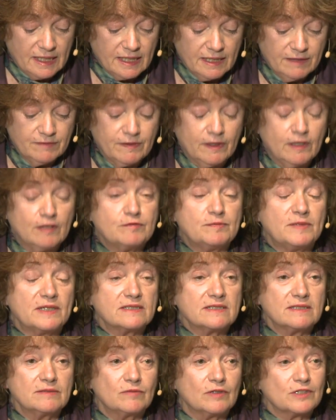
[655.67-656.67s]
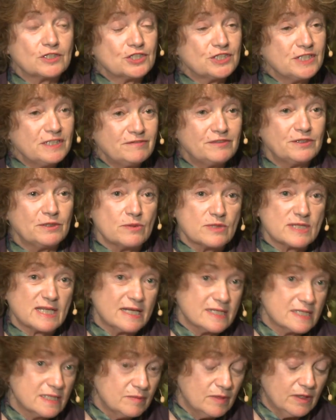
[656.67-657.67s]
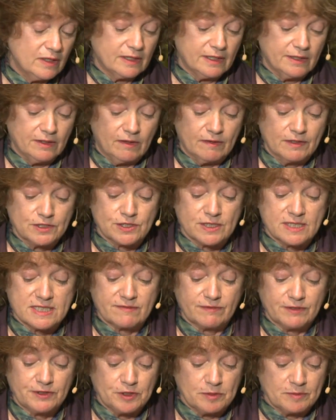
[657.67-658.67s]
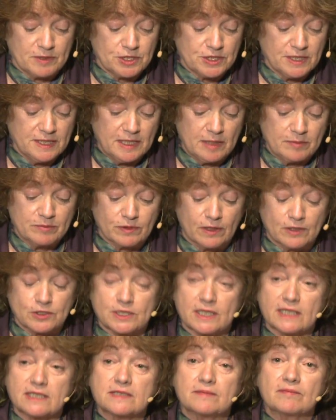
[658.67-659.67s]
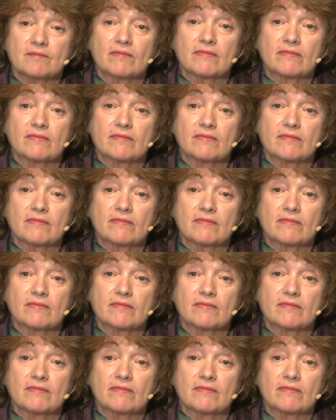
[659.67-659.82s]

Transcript: involvement in what she views as the murky origins of the Human Genome Project.